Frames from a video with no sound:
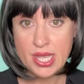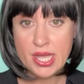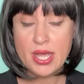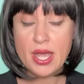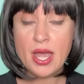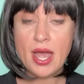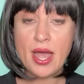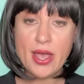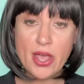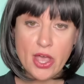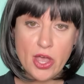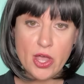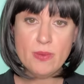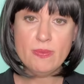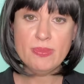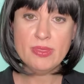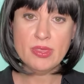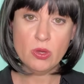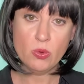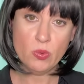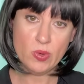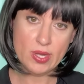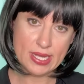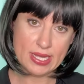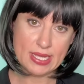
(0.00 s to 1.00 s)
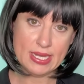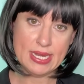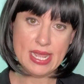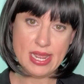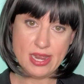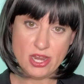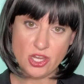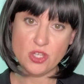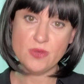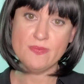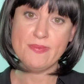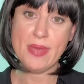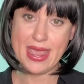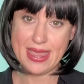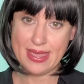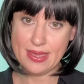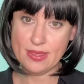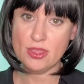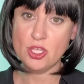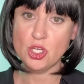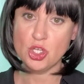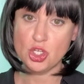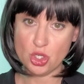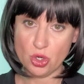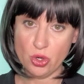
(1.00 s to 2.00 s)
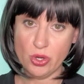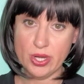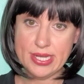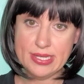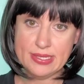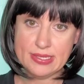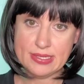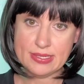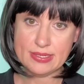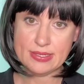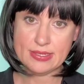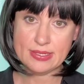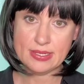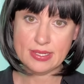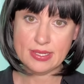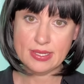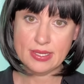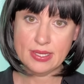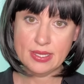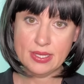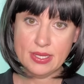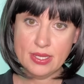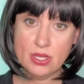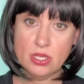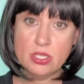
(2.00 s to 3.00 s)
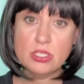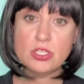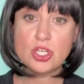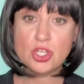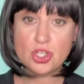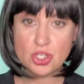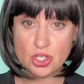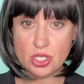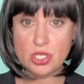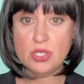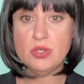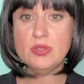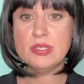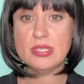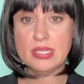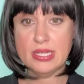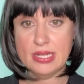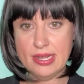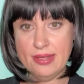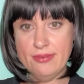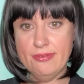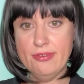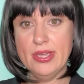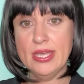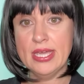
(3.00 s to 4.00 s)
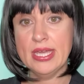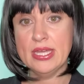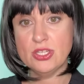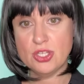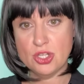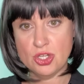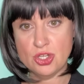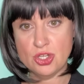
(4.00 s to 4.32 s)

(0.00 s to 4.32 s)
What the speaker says: I hope that we can each make the choice to choose the living and to